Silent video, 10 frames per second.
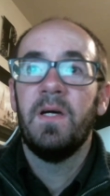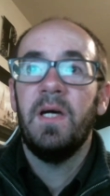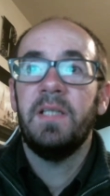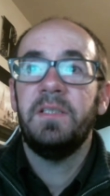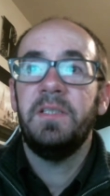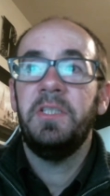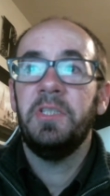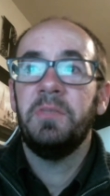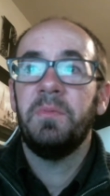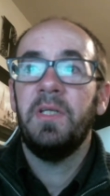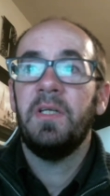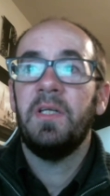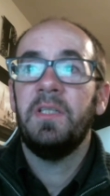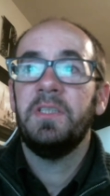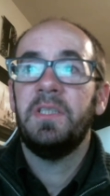As teachers, we need to
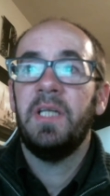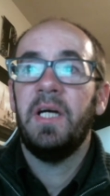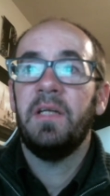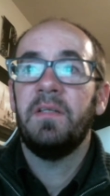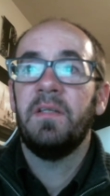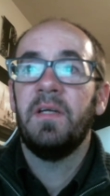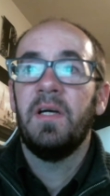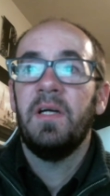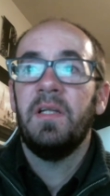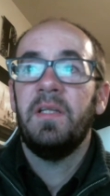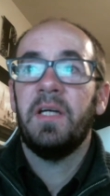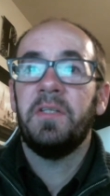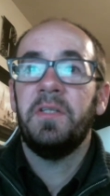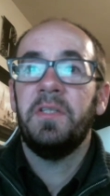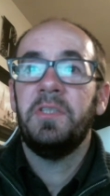understand that
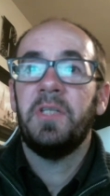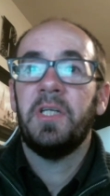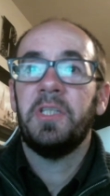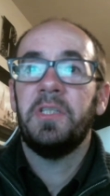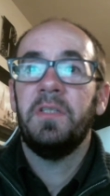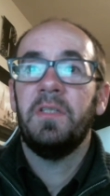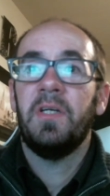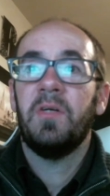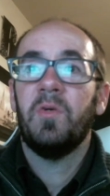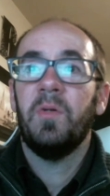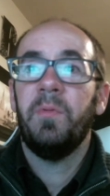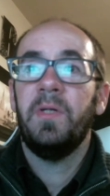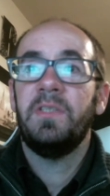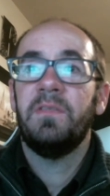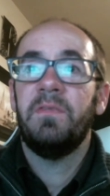good instruction
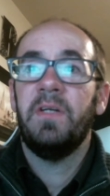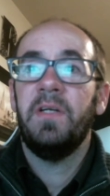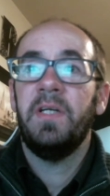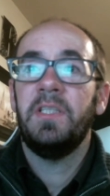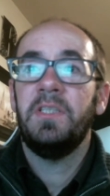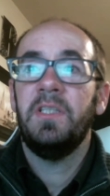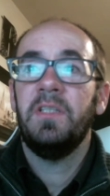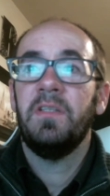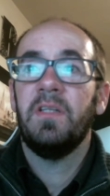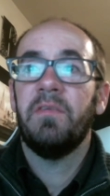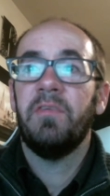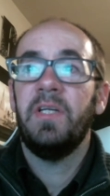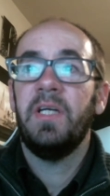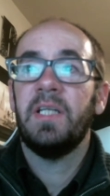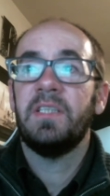incorporates variation in
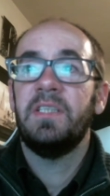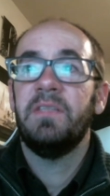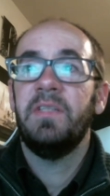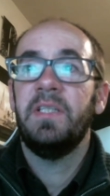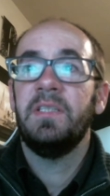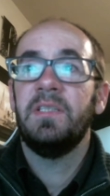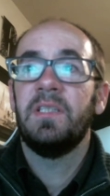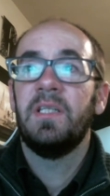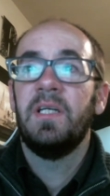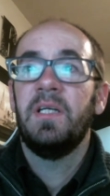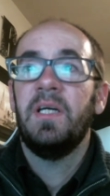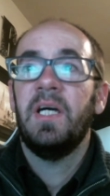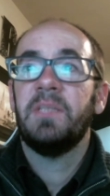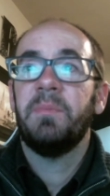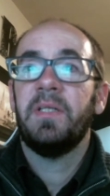delivery, activities,
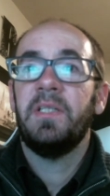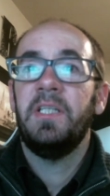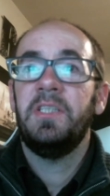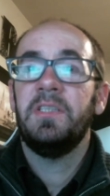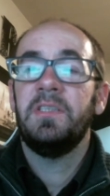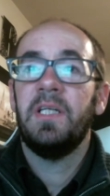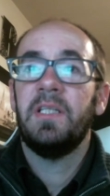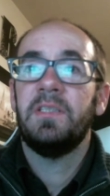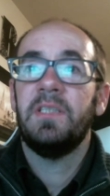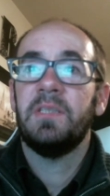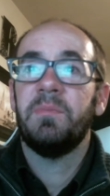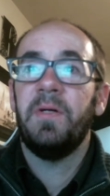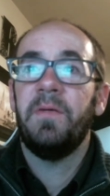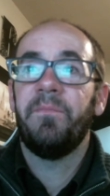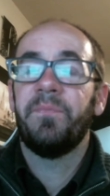expectations, and assessment.